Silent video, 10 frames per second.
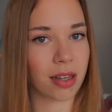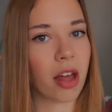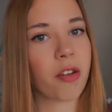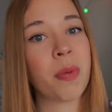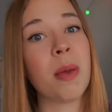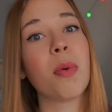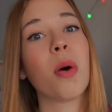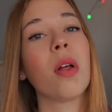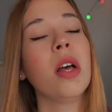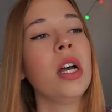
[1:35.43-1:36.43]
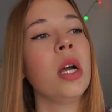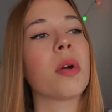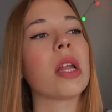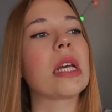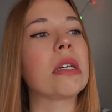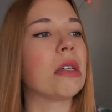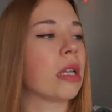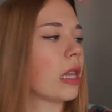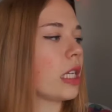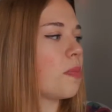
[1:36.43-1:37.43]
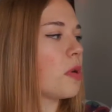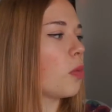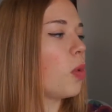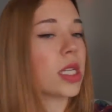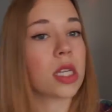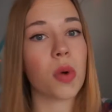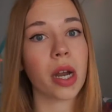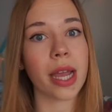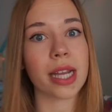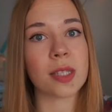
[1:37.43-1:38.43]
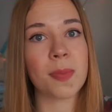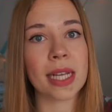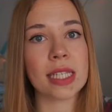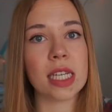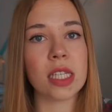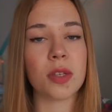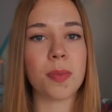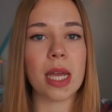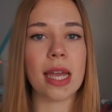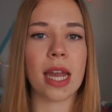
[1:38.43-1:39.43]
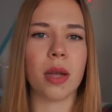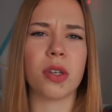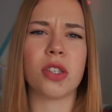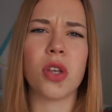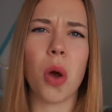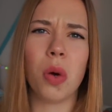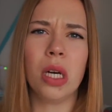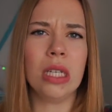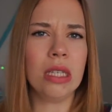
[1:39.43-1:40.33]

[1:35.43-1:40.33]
A lot of people were like, ugh, this book wasn't what I expected it to be, and it was so,